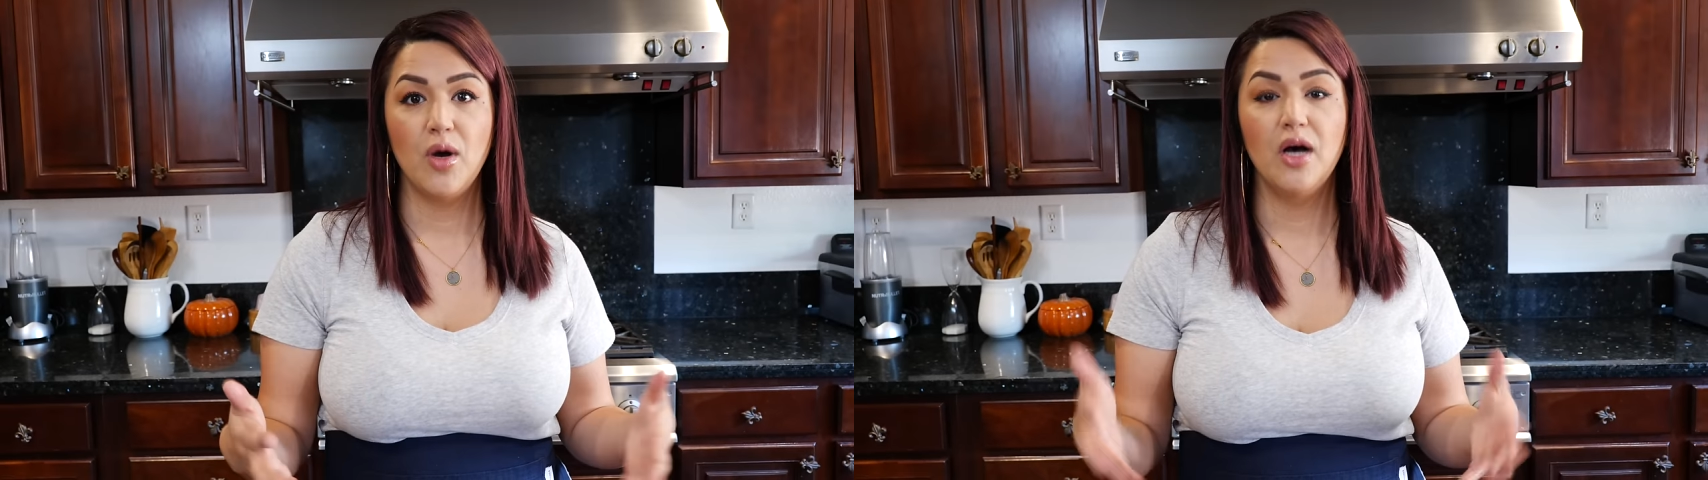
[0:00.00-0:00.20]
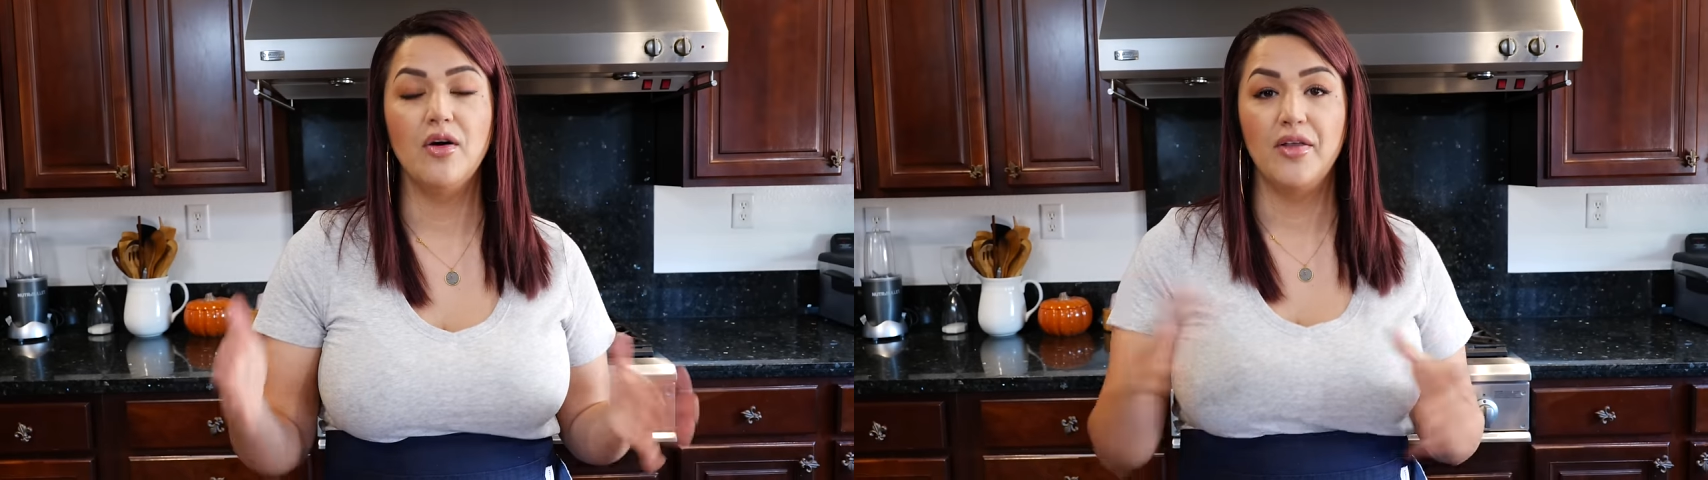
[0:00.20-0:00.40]

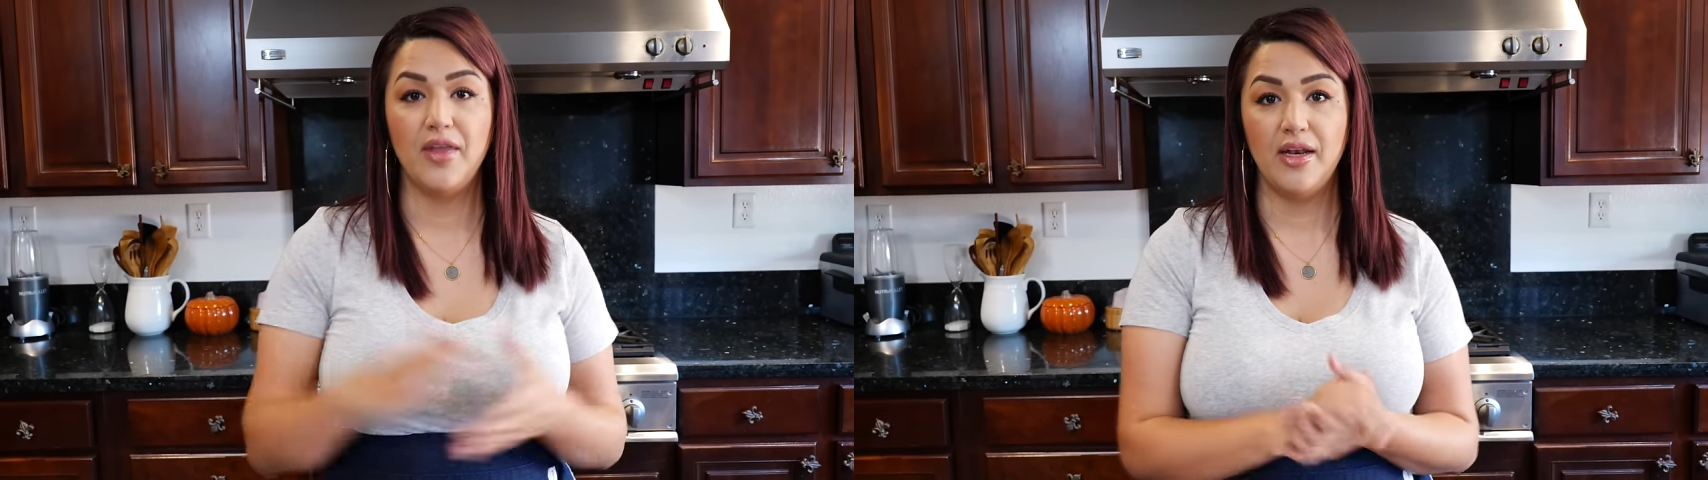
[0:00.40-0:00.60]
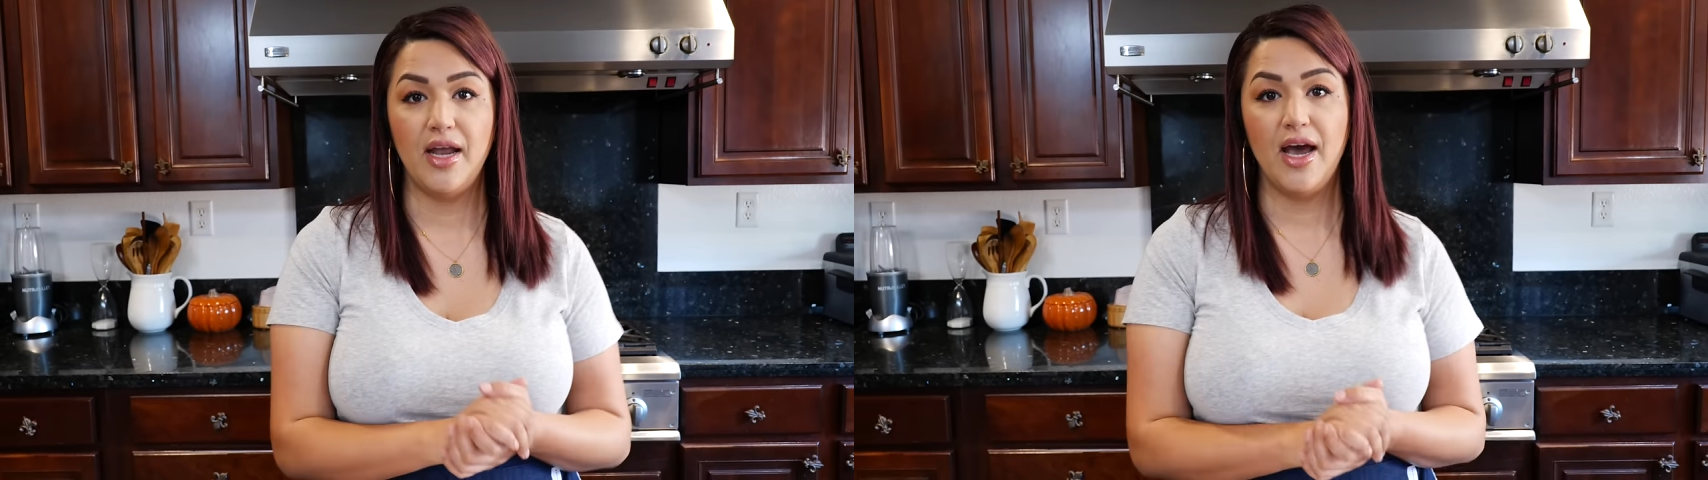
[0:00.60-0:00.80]
well, and
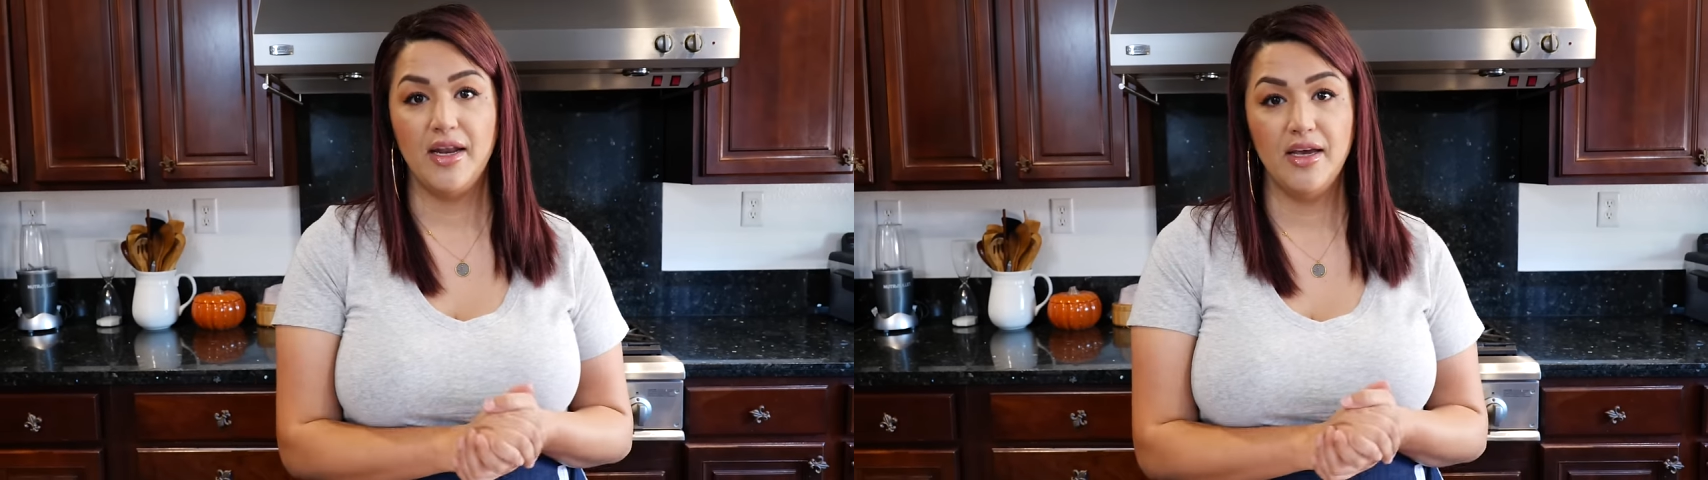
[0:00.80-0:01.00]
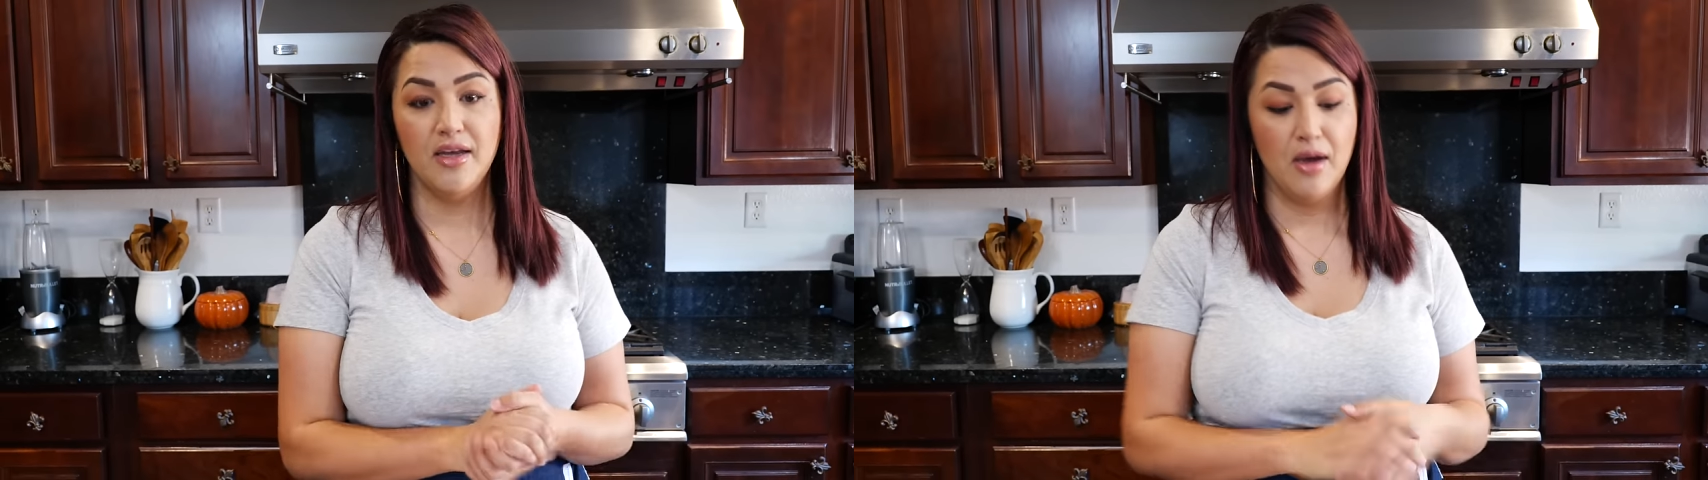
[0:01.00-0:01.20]
then
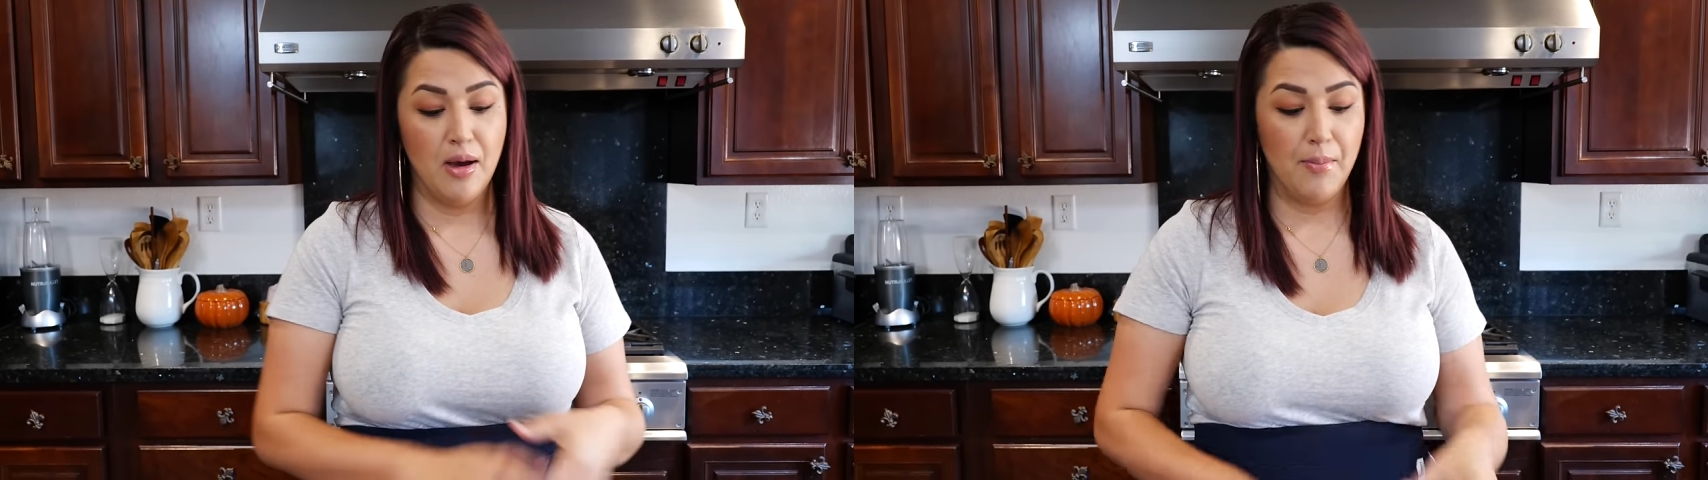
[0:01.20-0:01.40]
add it.